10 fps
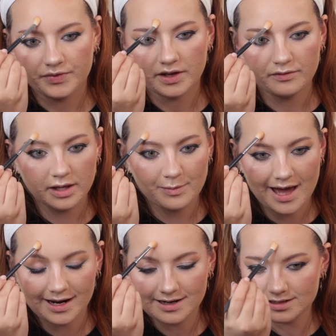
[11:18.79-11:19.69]
I feel like powder
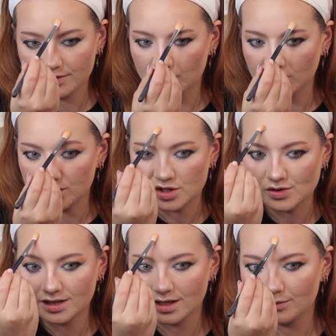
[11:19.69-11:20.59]
doesn't even really do
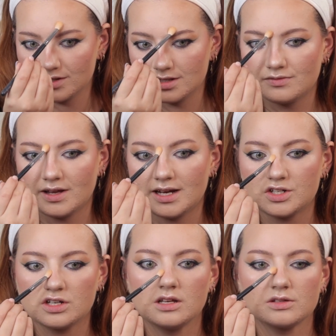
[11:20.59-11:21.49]
anything because this foundation
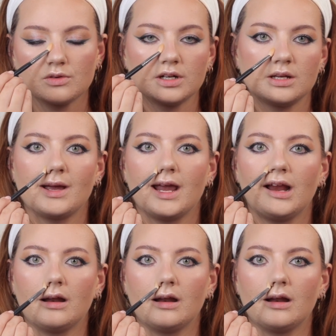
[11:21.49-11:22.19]
has already made